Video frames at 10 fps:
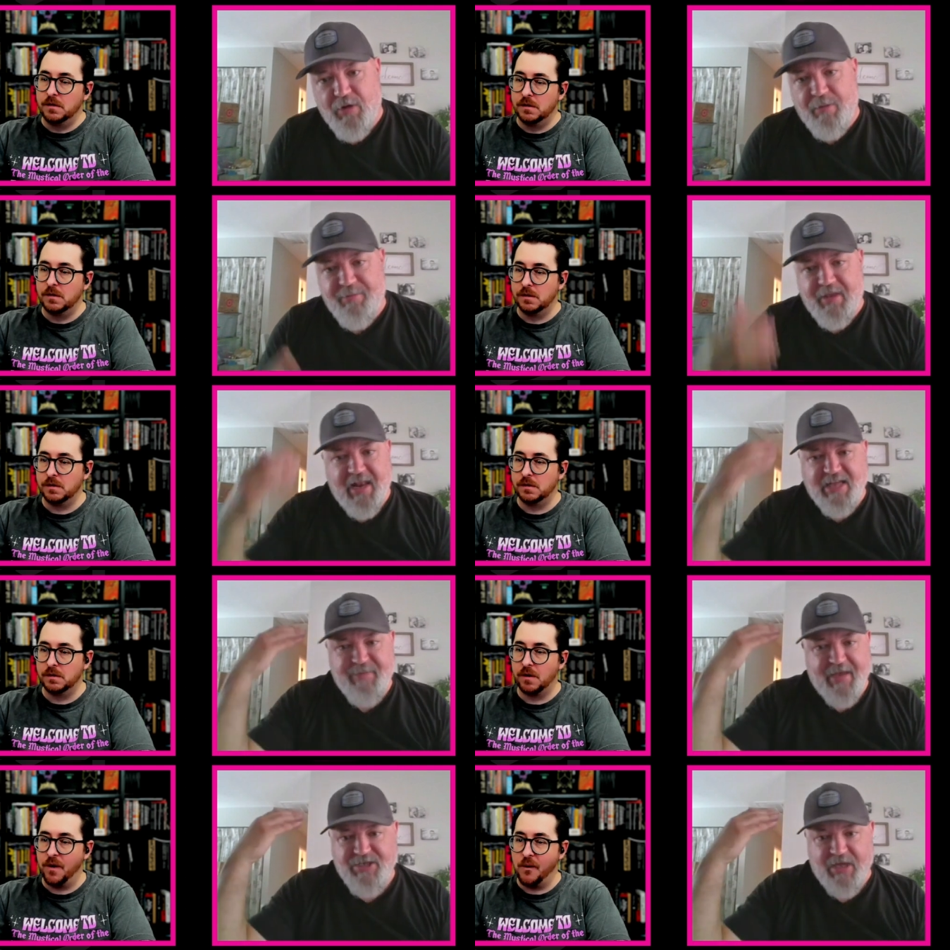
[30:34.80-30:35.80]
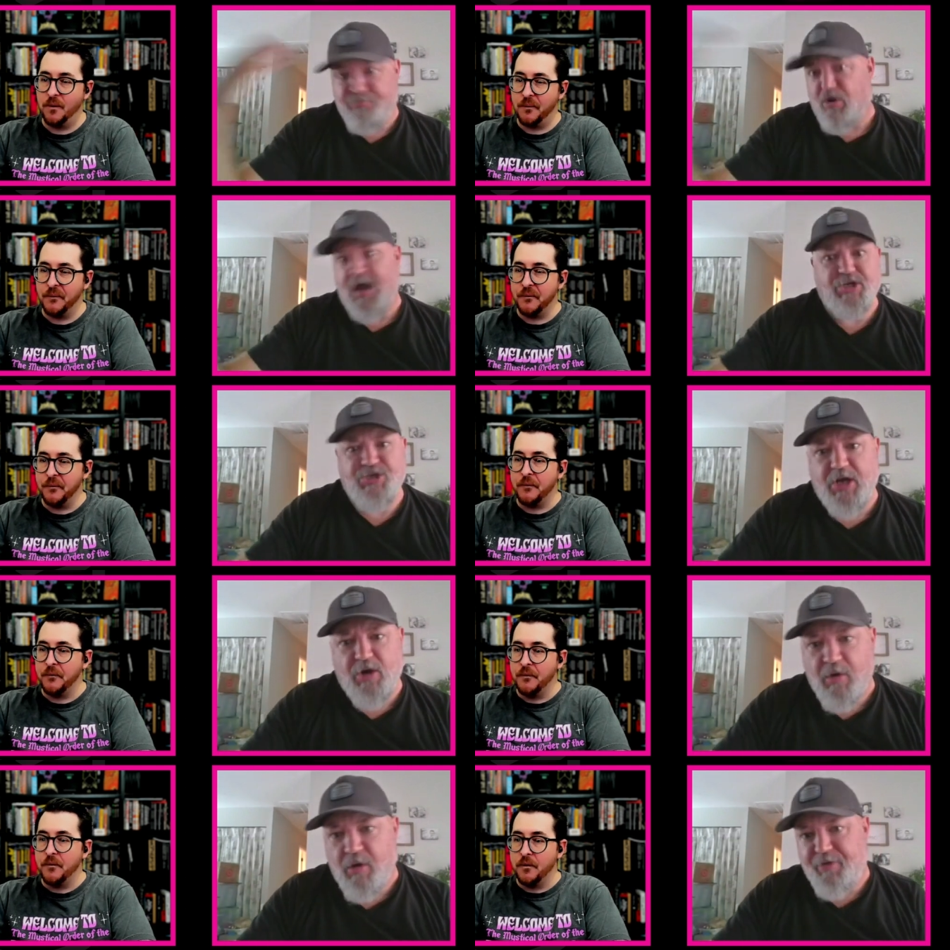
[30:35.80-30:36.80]
Speaker 1: wrote it, but then the next page like Brian Shutter
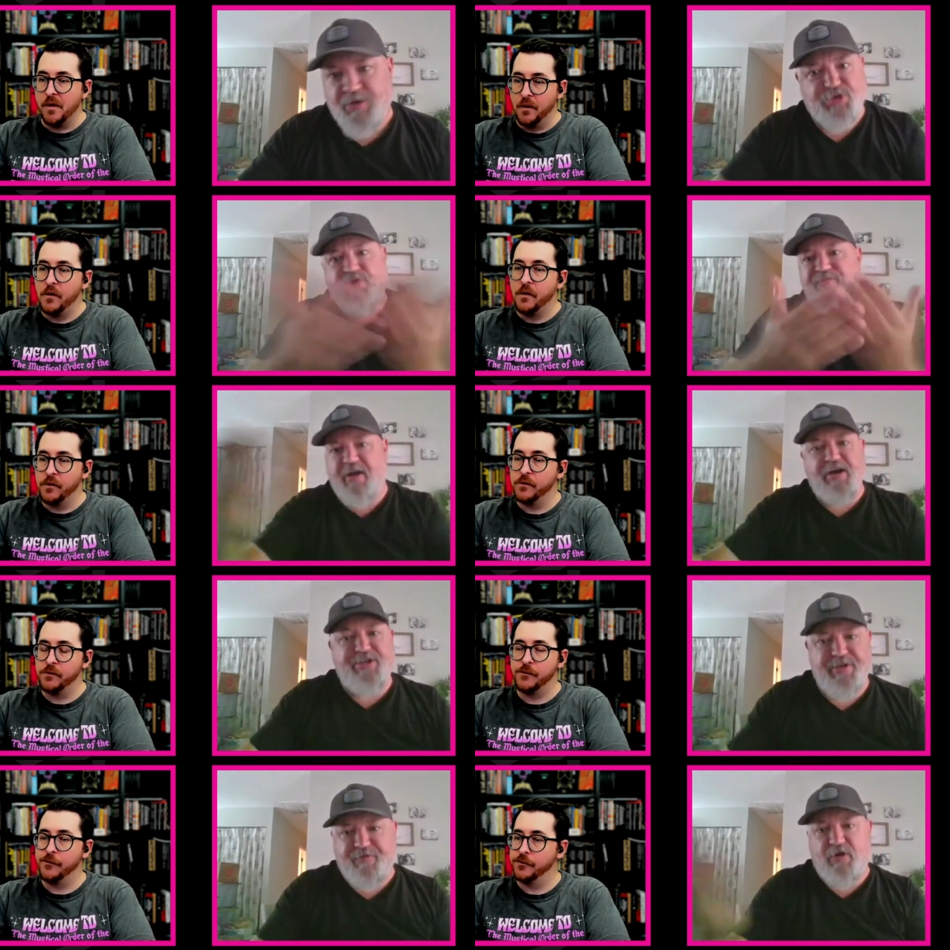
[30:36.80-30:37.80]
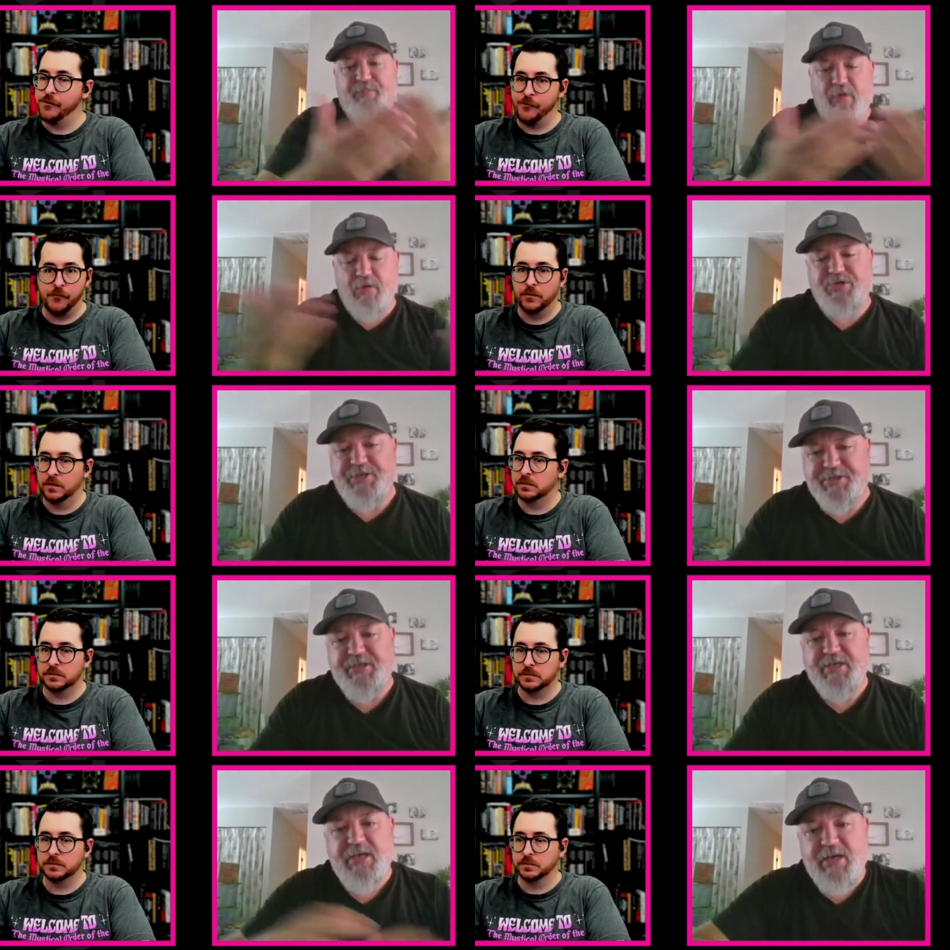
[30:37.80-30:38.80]
wrote it. Those are two very different
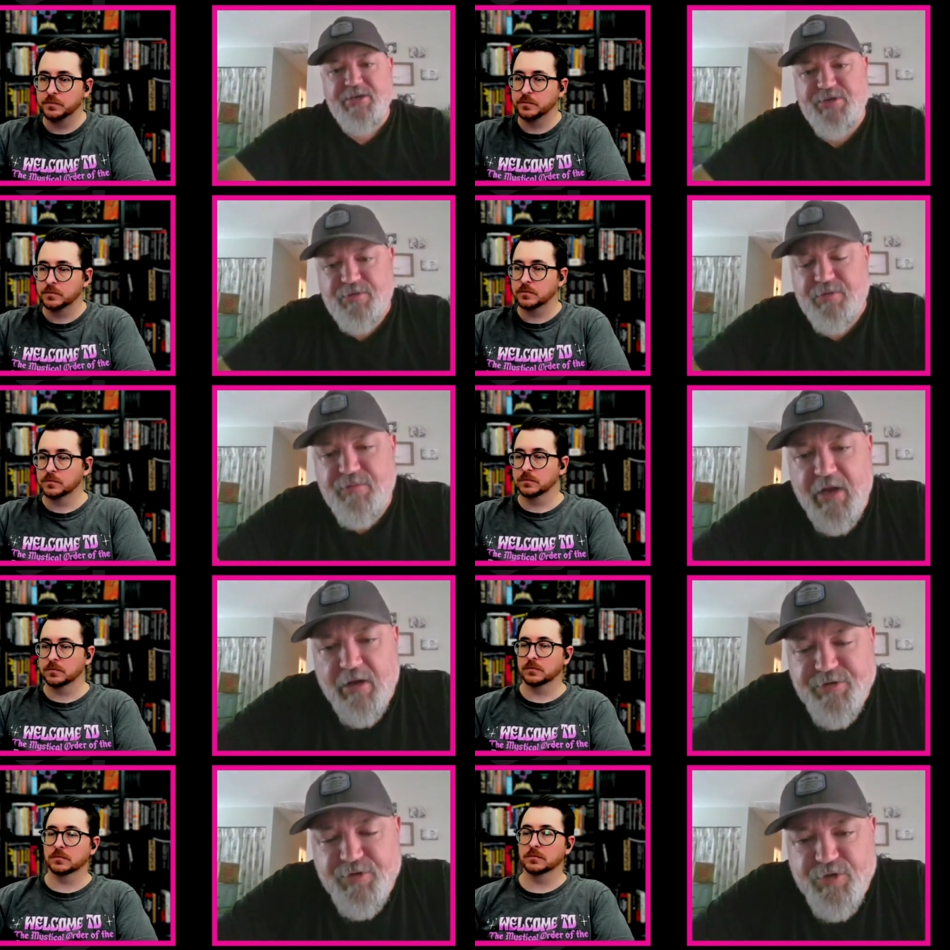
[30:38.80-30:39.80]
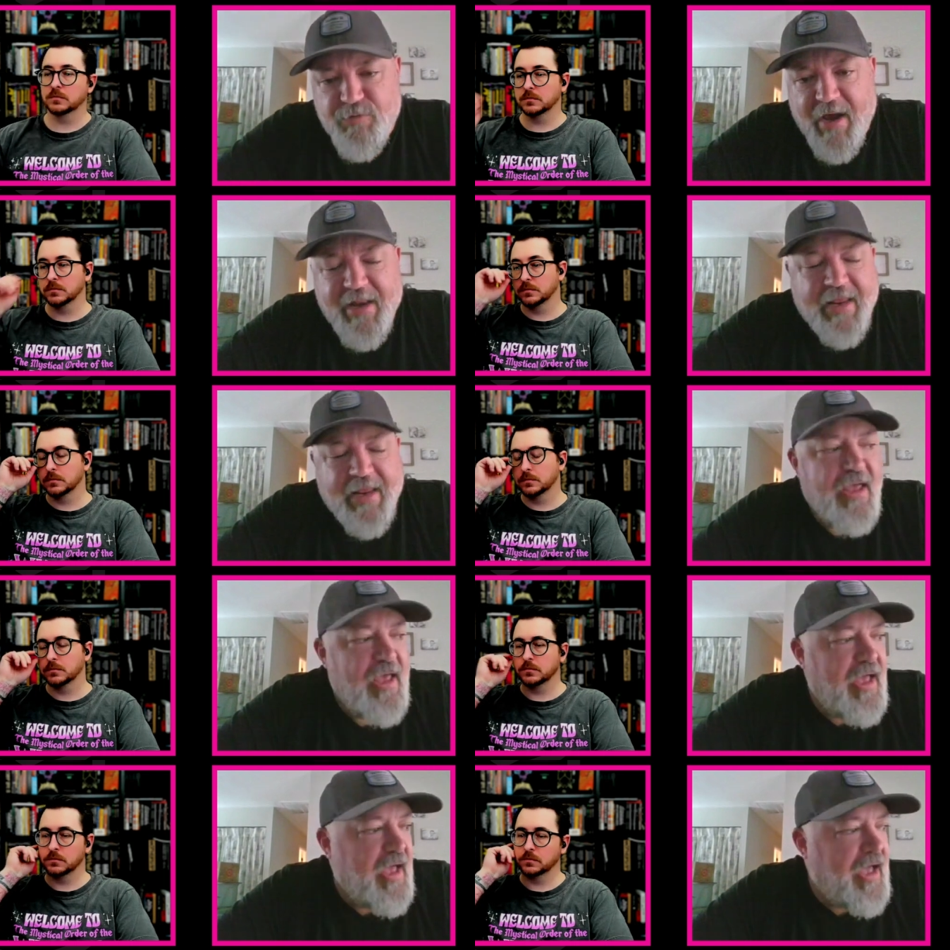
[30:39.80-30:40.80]
approaches to you know to, to writing.
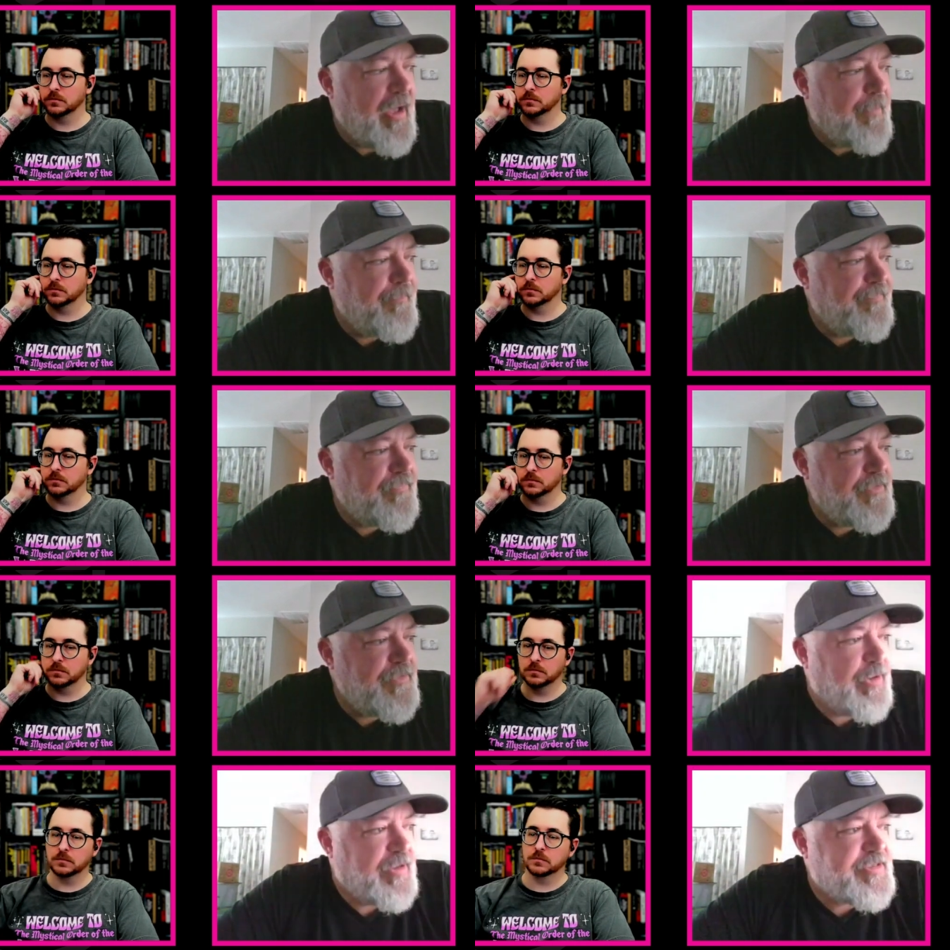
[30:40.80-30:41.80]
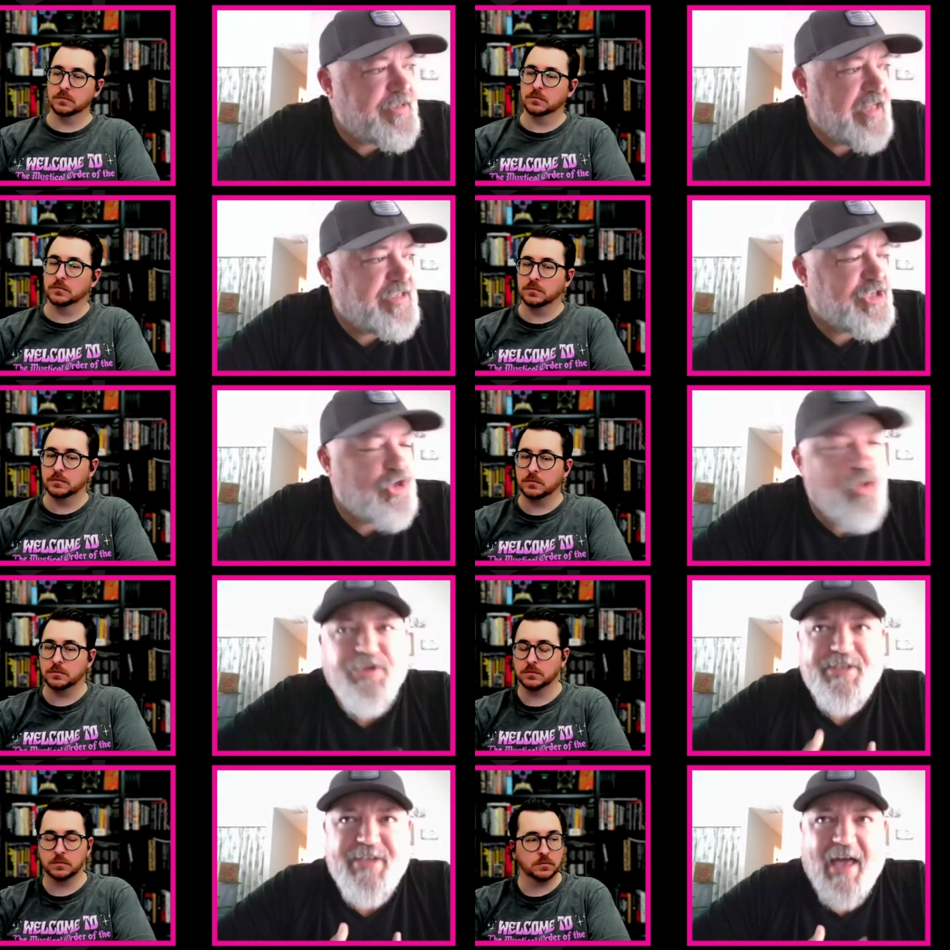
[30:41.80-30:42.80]
Um, so it's it's just cool
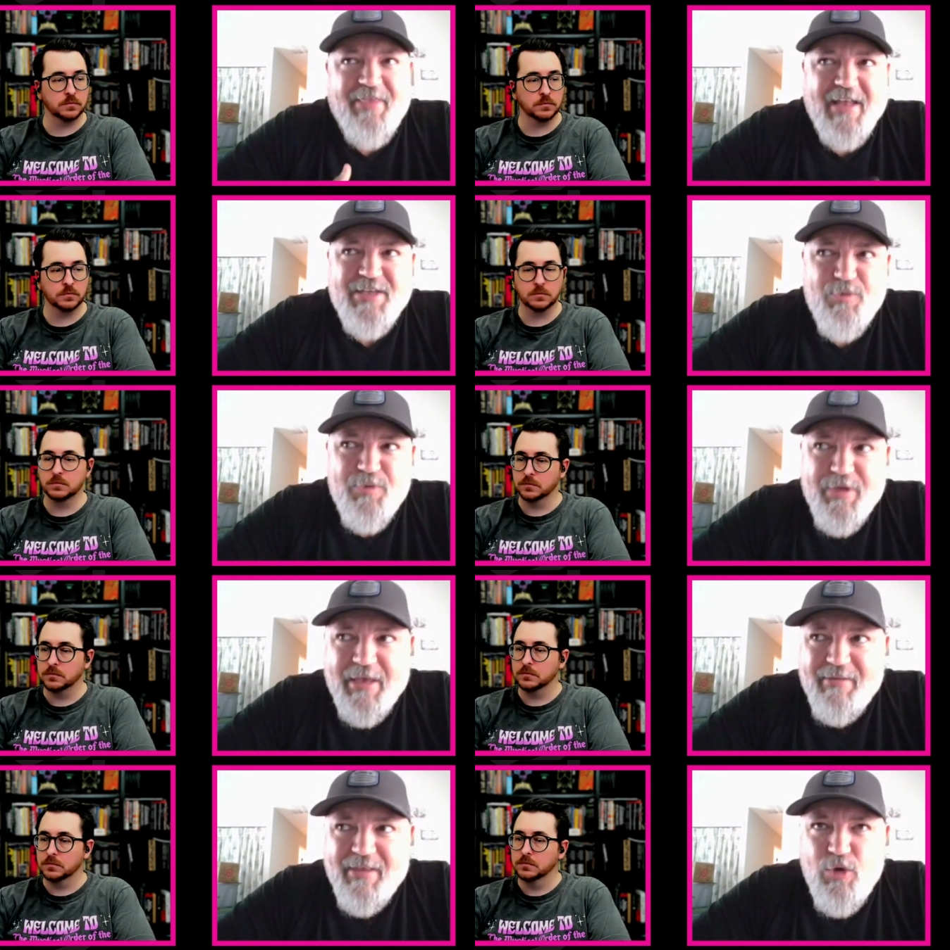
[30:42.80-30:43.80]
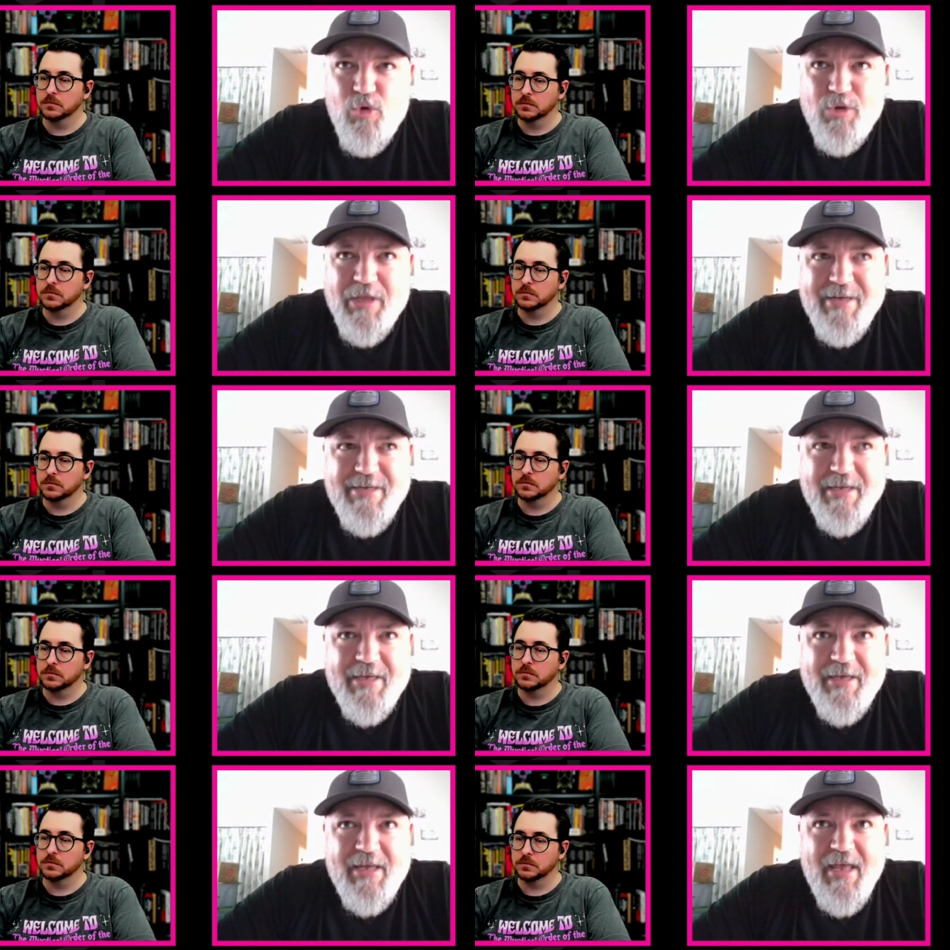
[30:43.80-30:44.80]
to see. I think it's a really cool
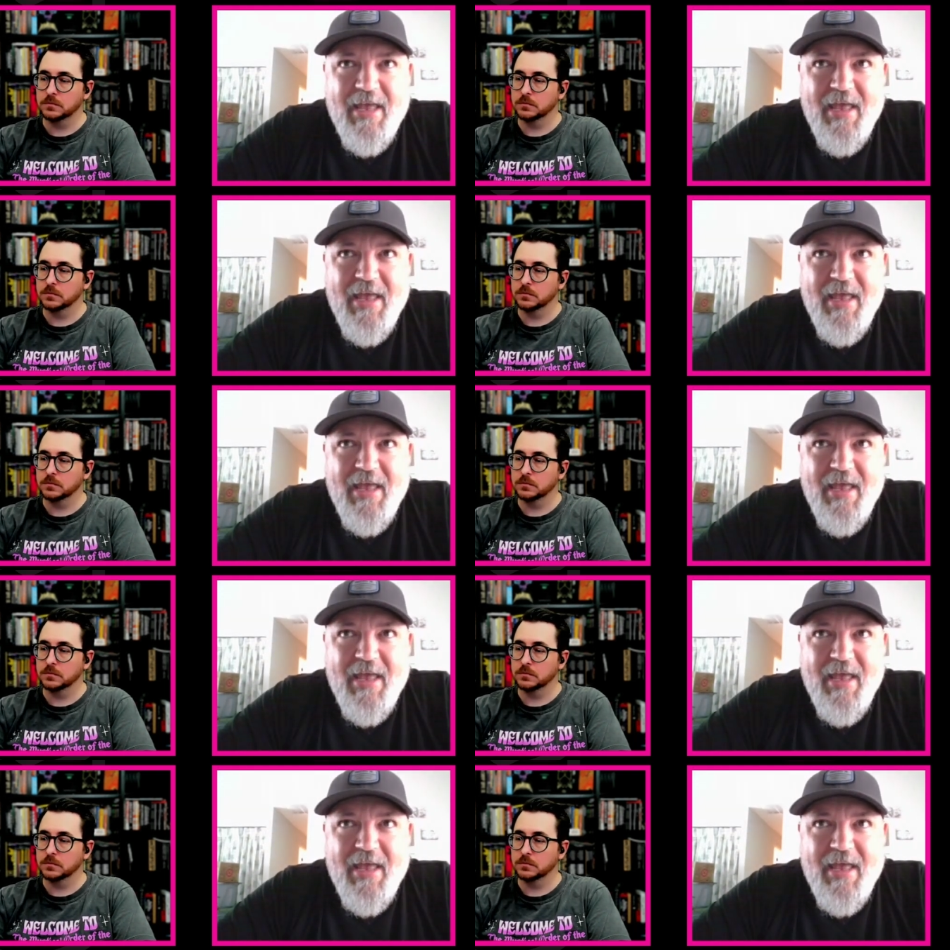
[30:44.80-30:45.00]
idea